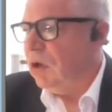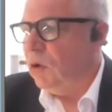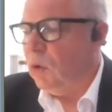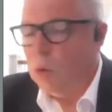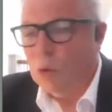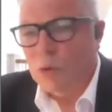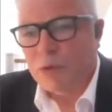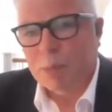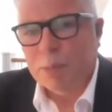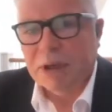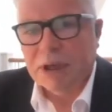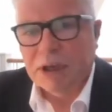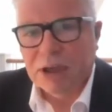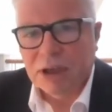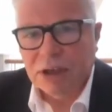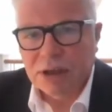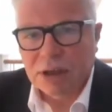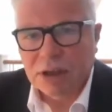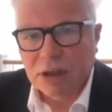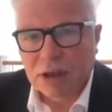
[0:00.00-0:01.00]

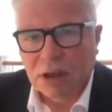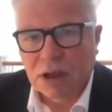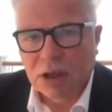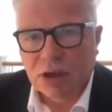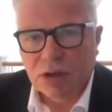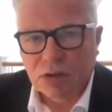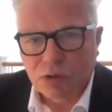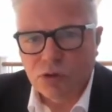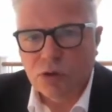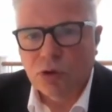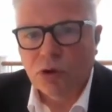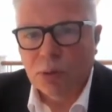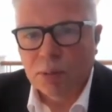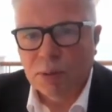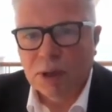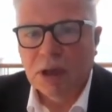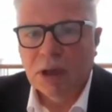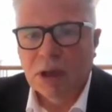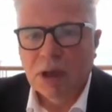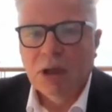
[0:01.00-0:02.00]
orthopaedic
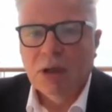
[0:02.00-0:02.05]
trauma,